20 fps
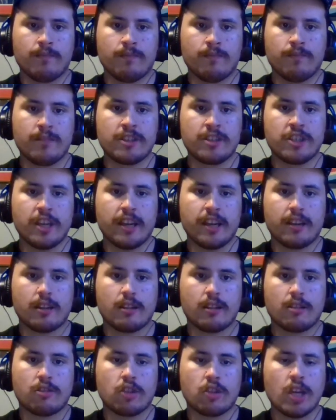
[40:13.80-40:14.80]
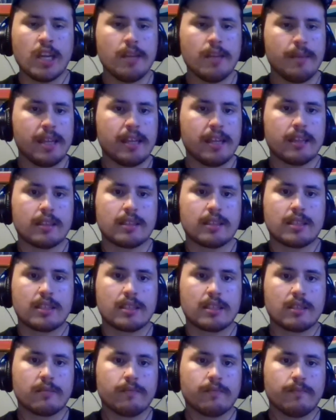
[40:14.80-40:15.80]
legit, 20 minutes
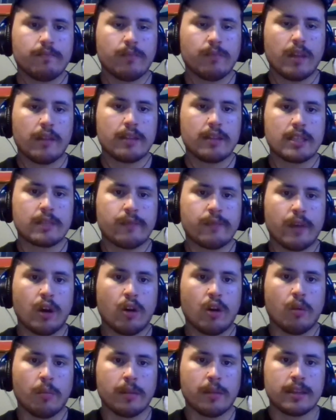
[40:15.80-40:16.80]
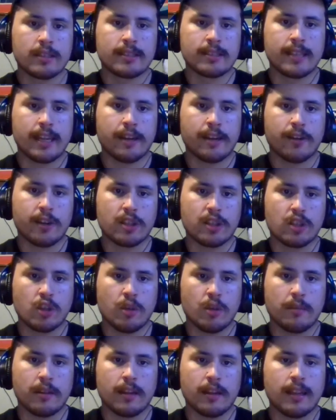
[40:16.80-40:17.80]
of this film is dedicated to
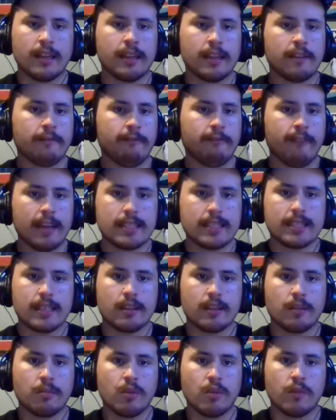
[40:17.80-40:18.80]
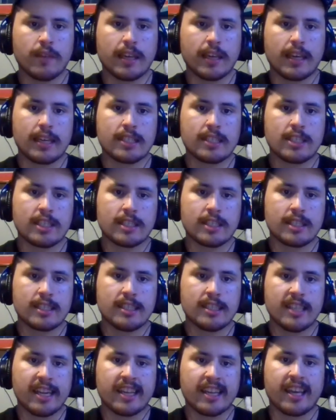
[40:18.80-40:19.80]
human, and then the rest of the movie is just
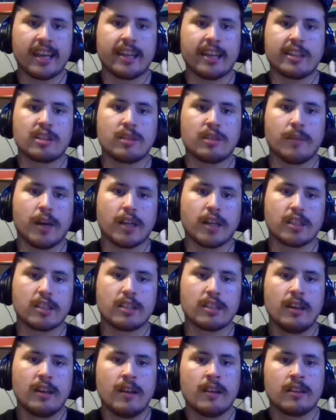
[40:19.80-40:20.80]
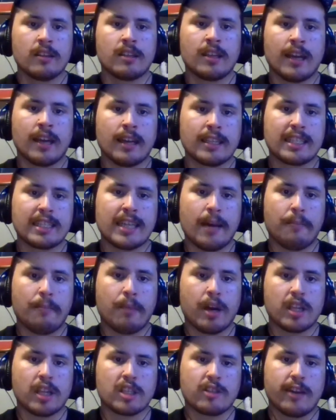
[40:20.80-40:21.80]
dedicated to monster, to non-stop
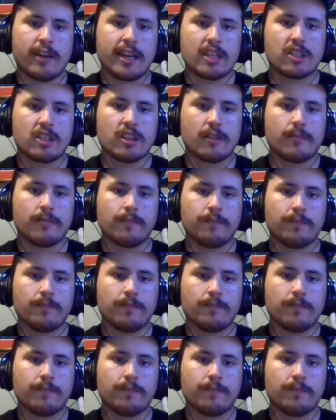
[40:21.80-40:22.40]
monster action.